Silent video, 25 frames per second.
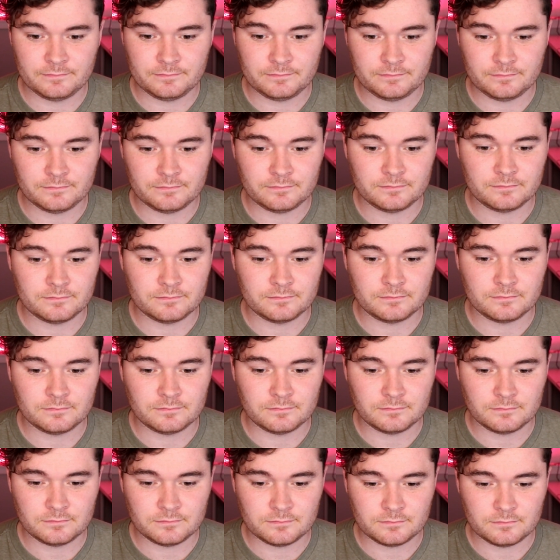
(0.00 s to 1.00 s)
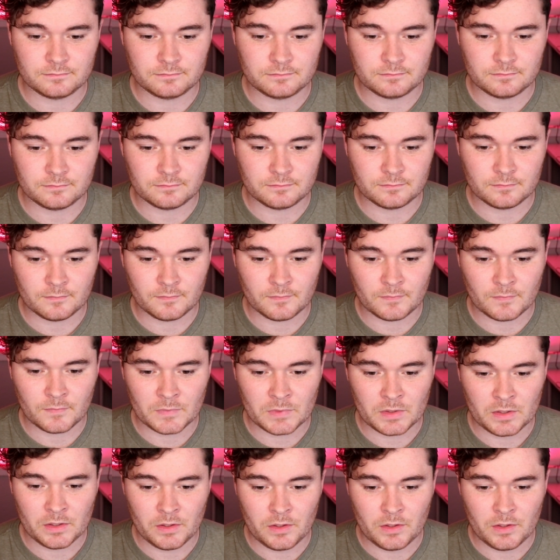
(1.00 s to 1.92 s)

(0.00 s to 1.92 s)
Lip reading: (silence)